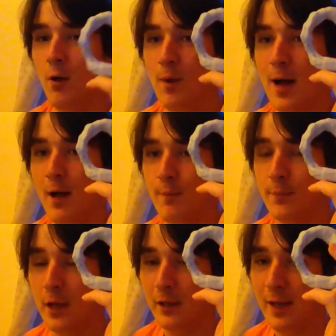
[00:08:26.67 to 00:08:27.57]
Well,
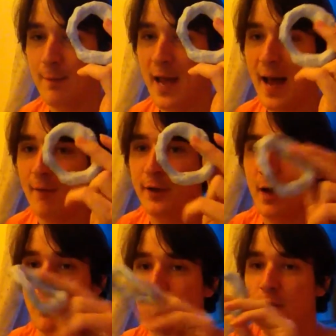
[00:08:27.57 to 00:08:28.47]
let me have a
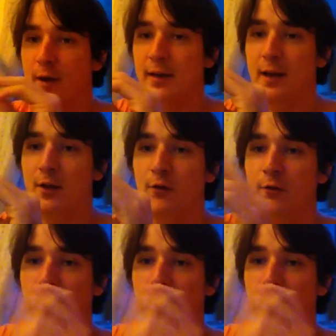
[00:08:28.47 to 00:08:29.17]
go at doing this